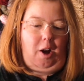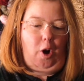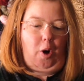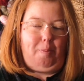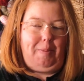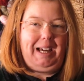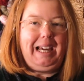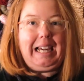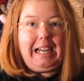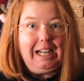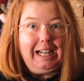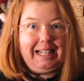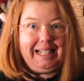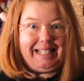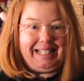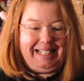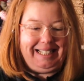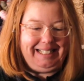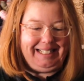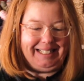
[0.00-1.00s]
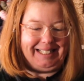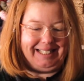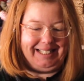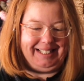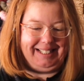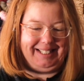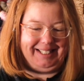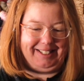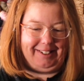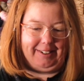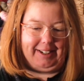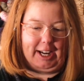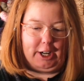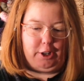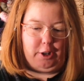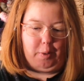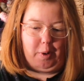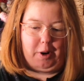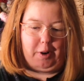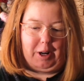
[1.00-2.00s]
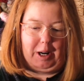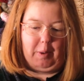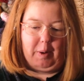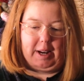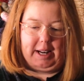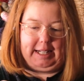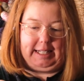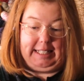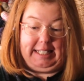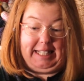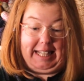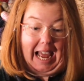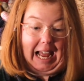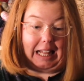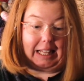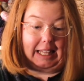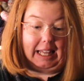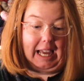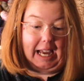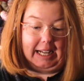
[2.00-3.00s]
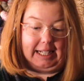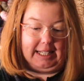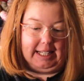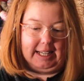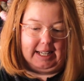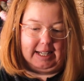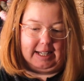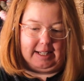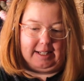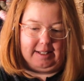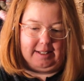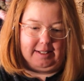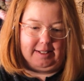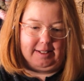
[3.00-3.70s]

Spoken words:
Oh my goodness. So in case you're wondering what exactly I did.